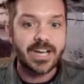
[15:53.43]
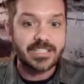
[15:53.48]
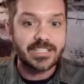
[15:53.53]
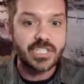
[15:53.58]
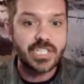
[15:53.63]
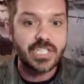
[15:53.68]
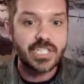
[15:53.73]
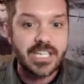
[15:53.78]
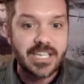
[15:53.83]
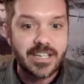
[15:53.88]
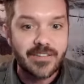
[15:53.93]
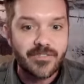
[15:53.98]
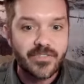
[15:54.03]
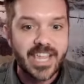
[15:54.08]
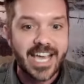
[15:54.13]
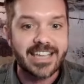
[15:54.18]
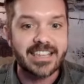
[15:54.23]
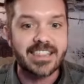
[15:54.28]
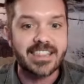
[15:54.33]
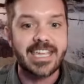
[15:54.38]
achieve
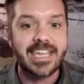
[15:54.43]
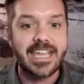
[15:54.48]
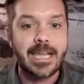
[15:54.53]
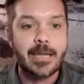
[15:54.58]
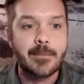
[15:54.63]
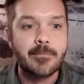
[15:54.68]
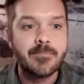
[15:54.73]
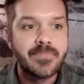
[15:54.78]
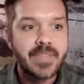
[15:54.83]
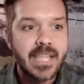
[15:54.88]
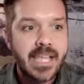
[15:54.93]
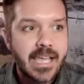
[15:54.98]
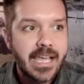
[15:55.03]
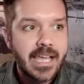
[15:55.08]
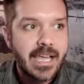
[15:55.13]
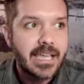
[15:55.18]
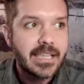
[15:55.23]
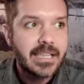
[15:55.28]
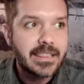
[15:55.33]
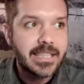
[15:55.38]
that thing
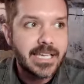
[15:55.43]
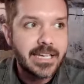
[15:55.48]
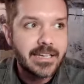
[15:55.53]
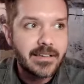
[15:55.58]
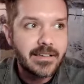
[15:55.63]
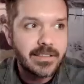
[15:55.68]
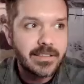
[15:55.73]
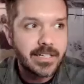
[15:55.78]
there, yeah.